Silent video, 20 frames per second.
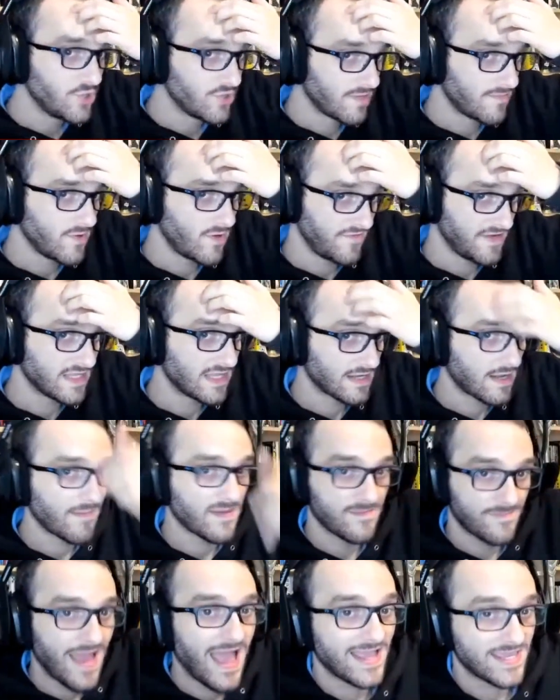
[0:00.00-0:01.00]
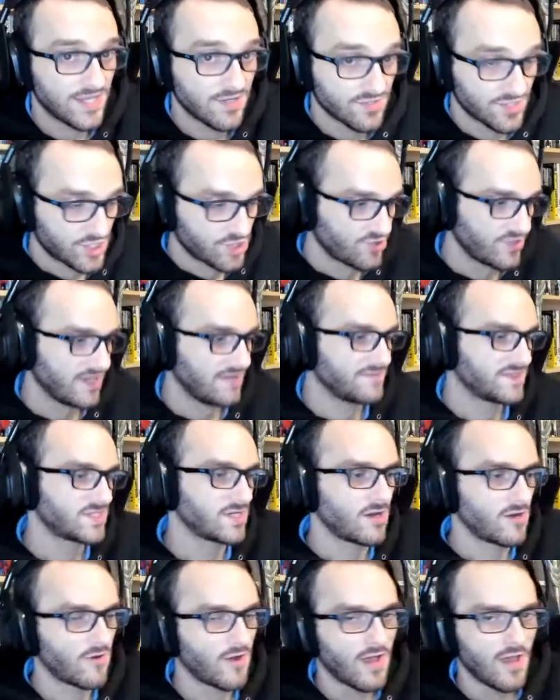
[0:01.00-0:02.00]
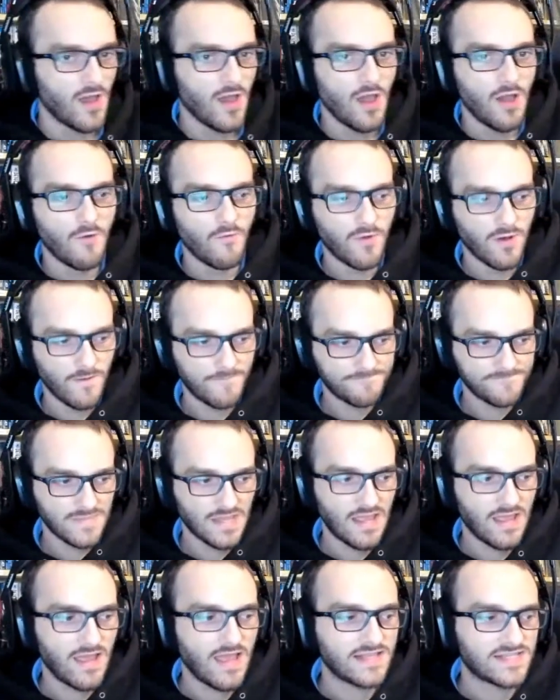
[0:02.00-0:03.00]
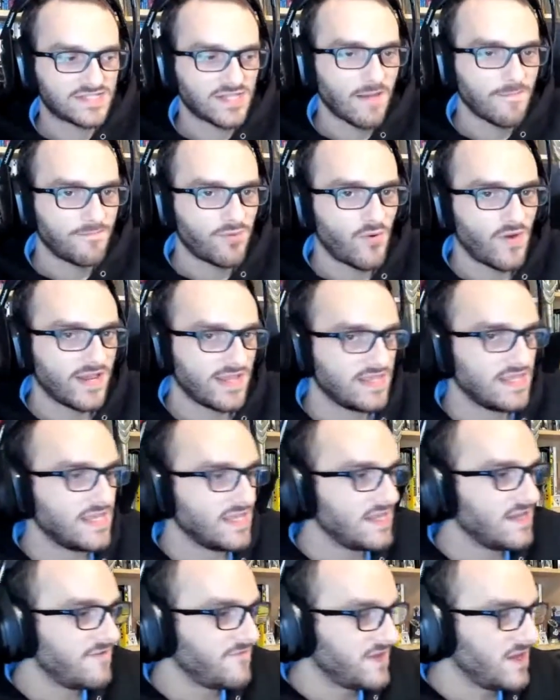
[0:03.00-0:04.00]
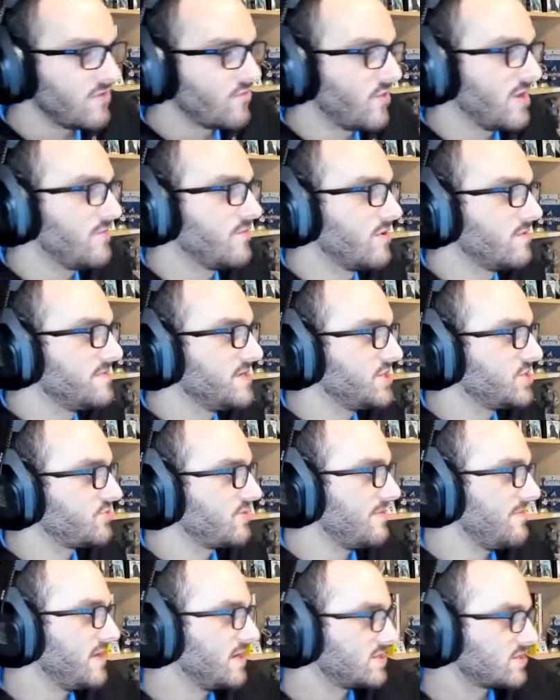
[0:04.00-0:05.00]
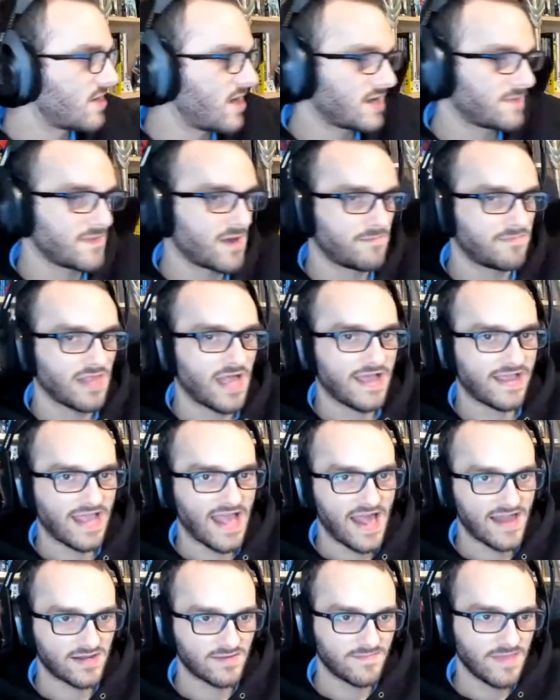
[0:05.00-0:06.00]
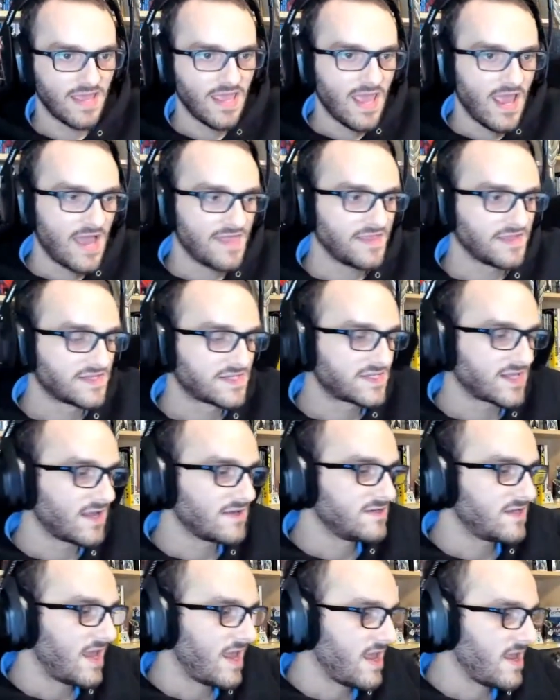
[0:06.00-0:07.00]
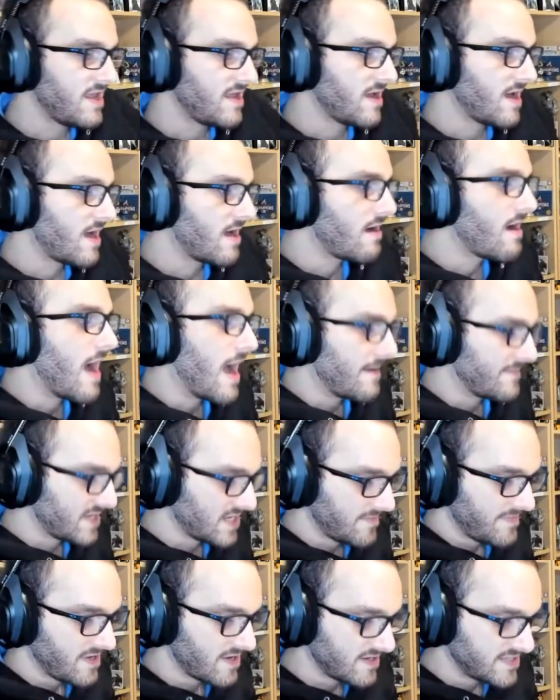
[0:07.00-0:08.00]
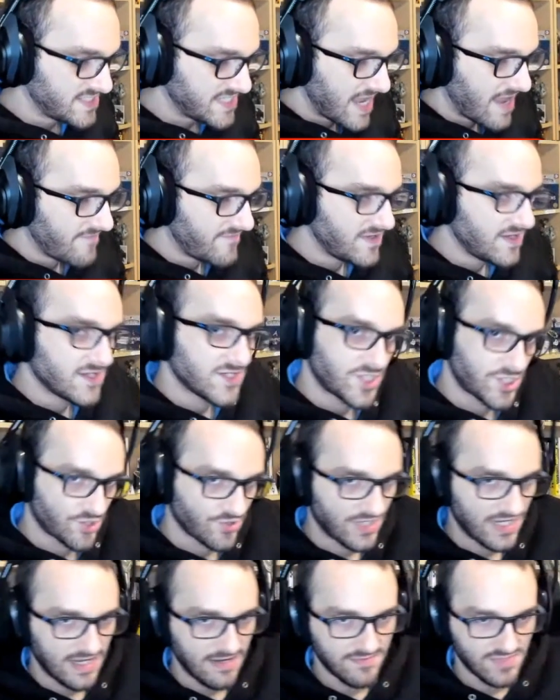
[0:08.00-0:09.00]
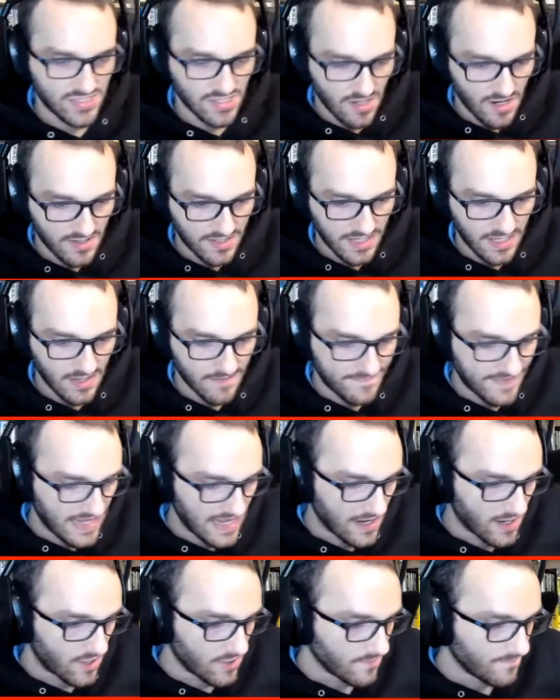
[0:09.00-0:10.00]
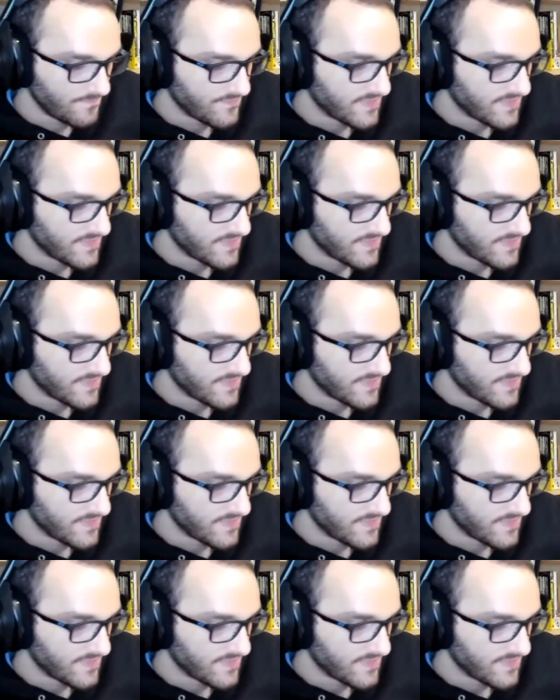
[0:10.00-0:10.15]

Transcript: the movie and then coming back here to stream. So we'll, at some point in the evening, we will be streaming and talking about Black Adam. And then Sunday, I'm going to be on Tevia's stream talking about